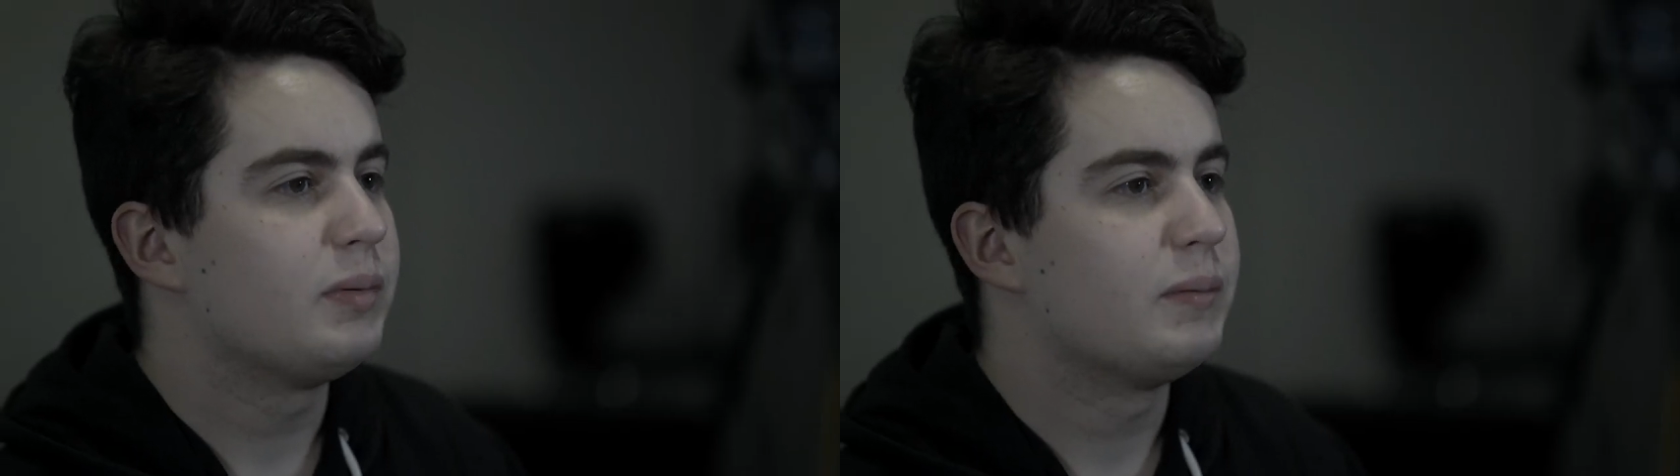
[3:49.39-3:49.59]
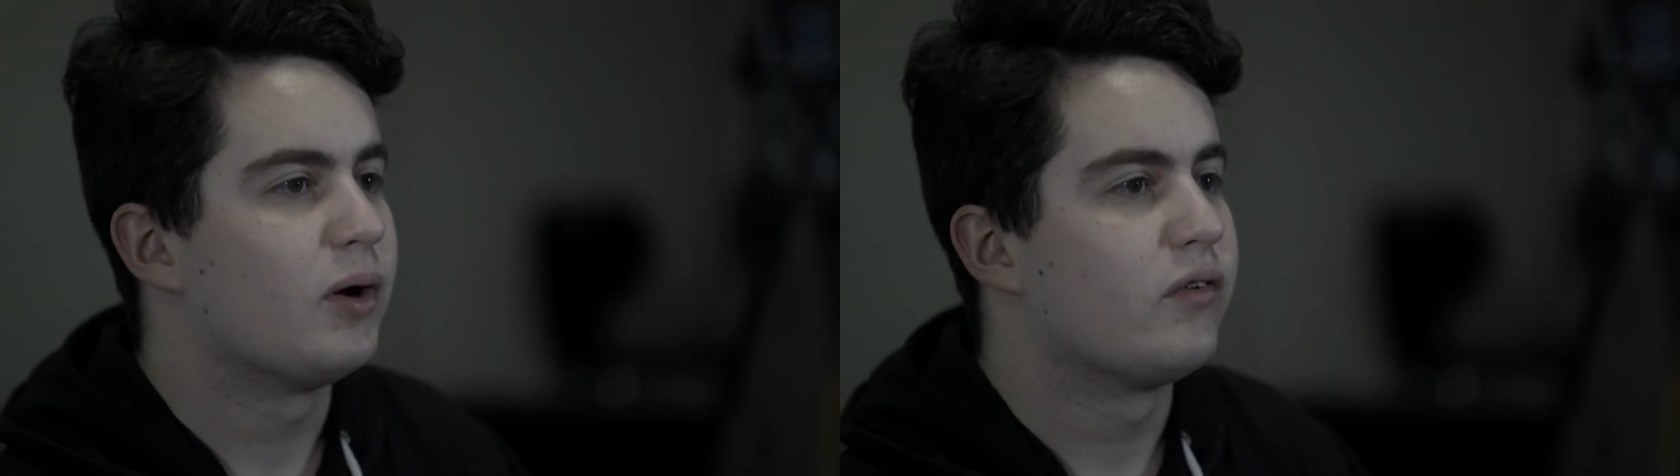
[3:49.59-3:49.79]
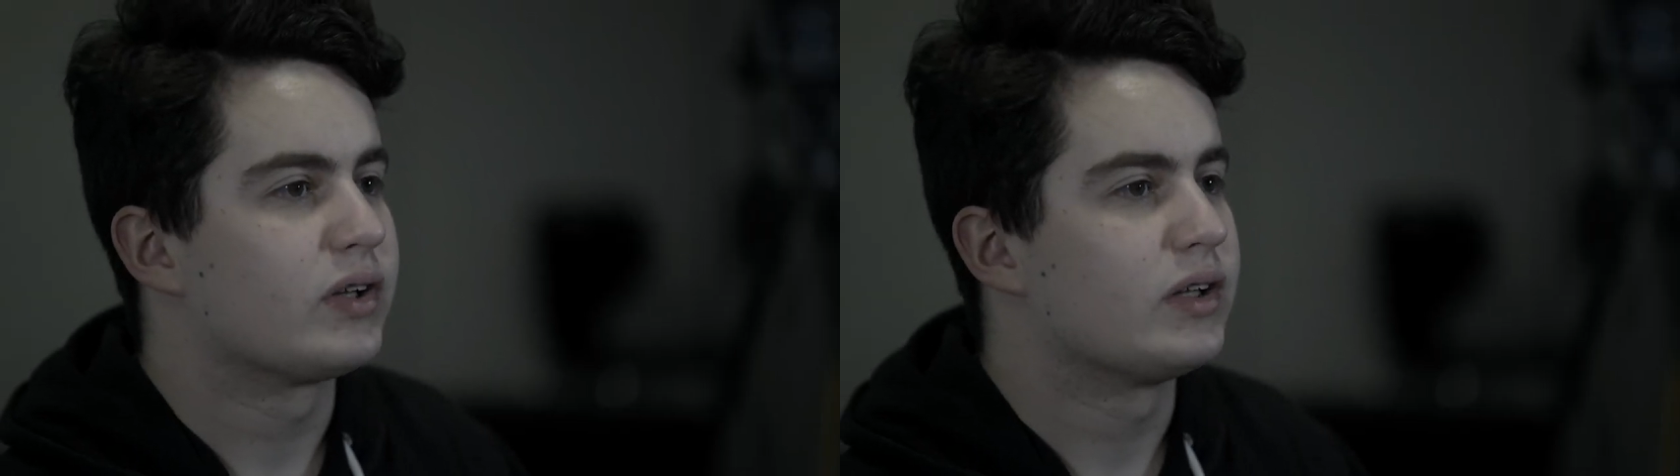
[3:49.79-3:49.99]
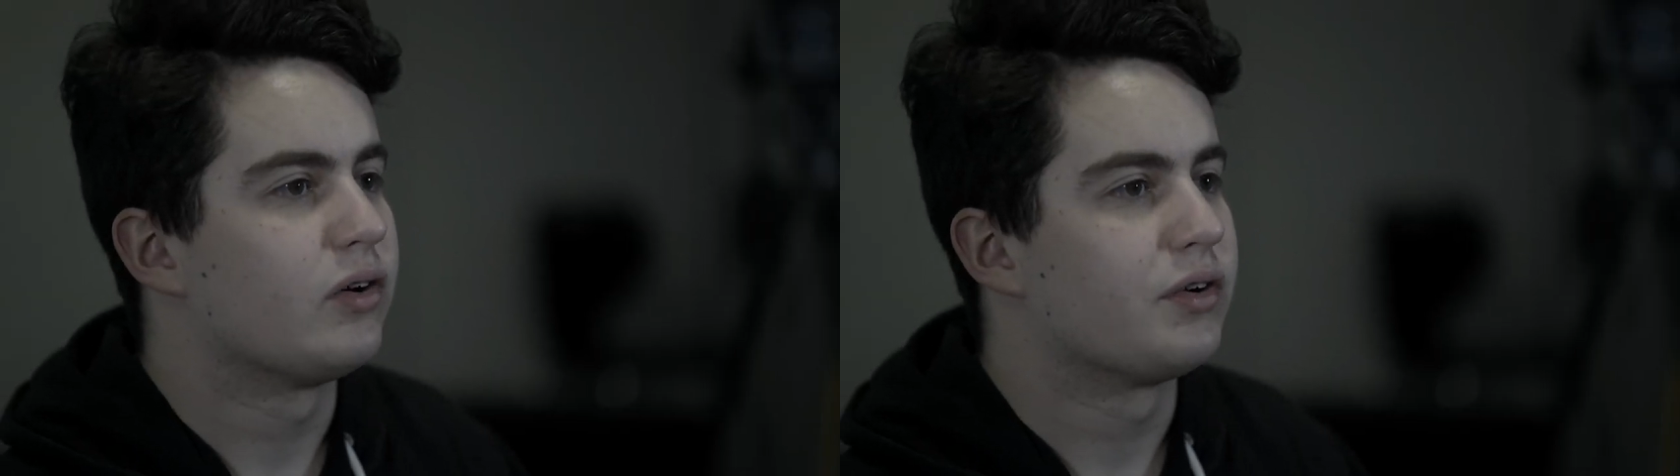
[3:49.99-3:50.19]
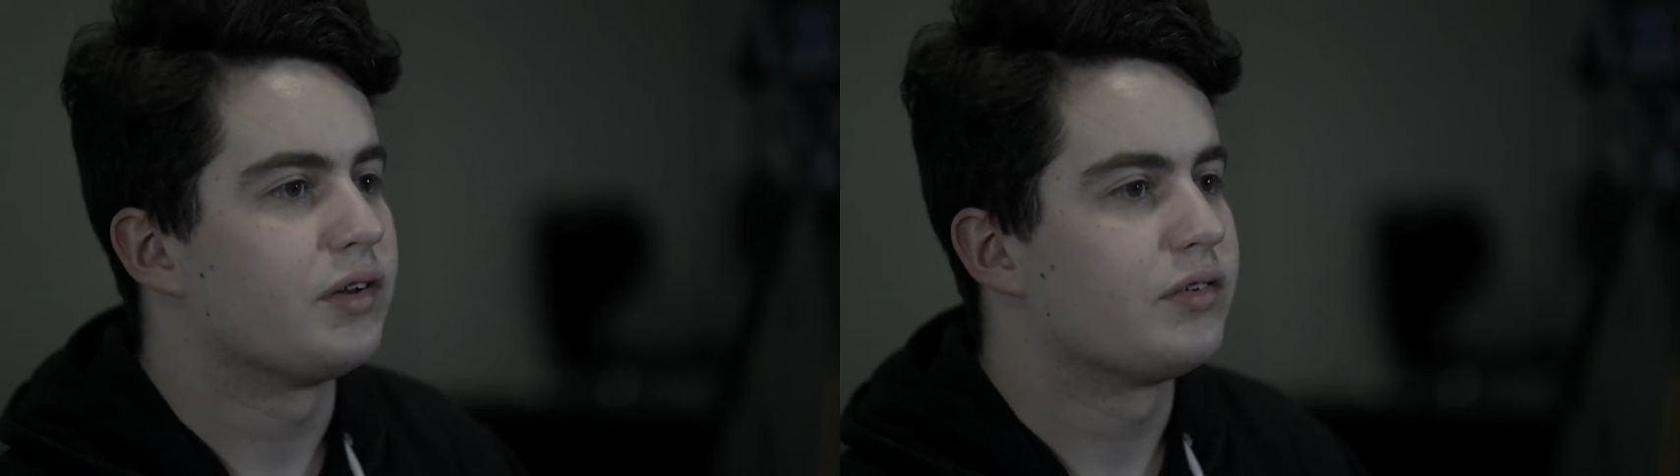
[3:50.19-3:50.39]
to be perfectly
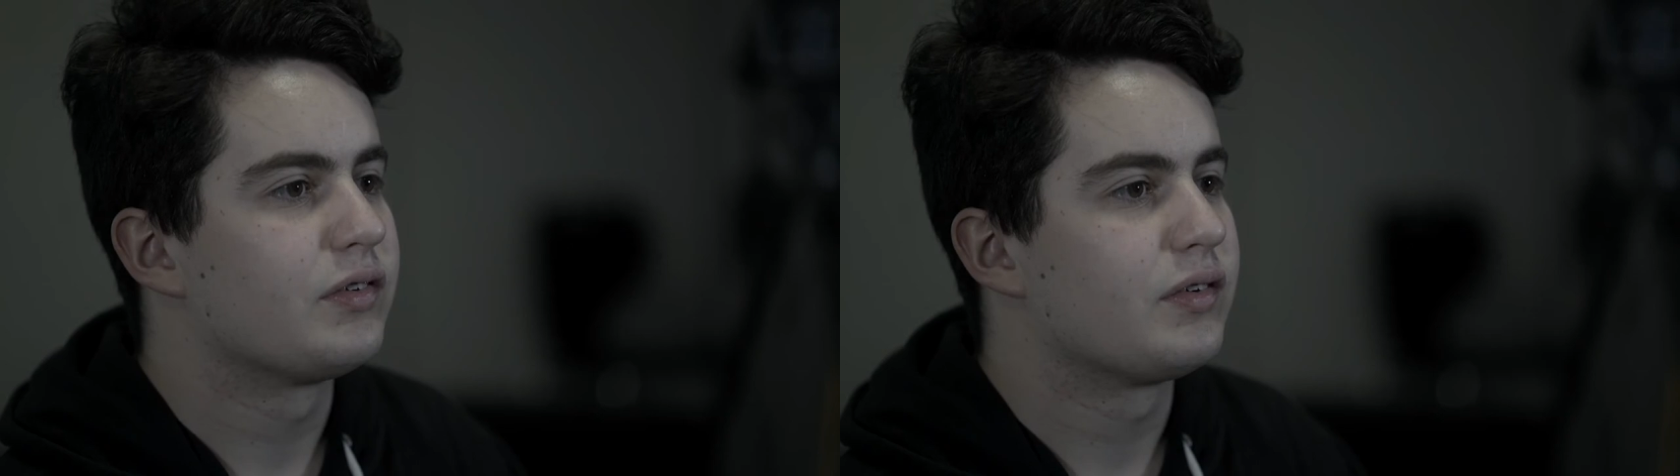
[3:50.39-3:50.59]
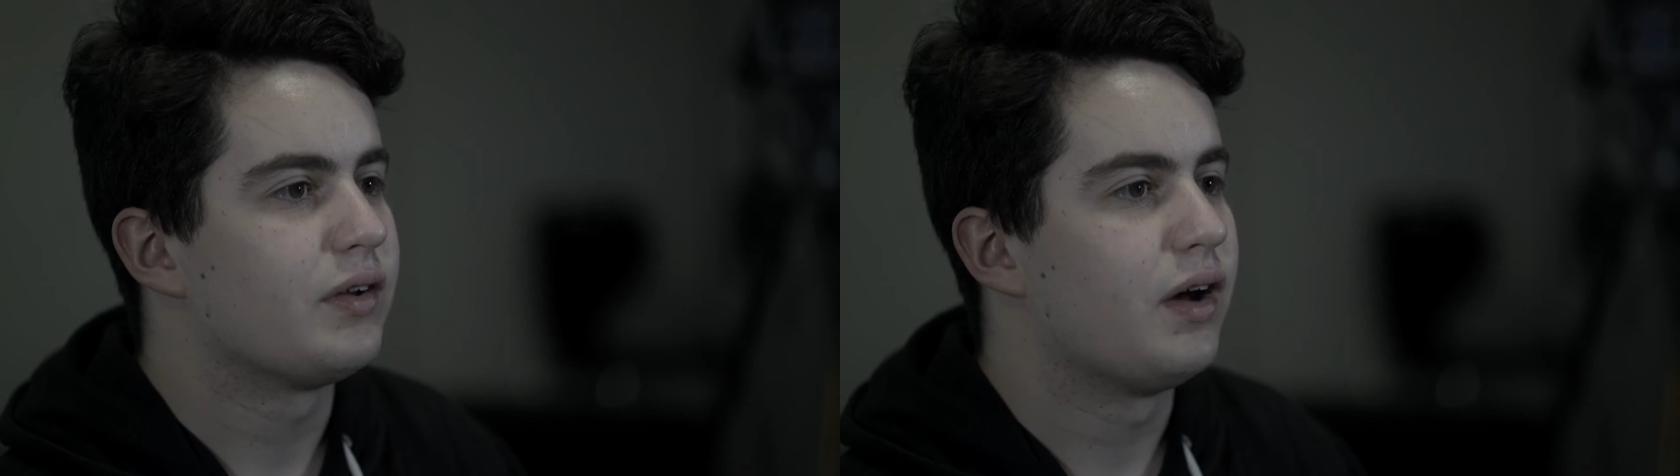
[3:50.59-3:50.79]
honest.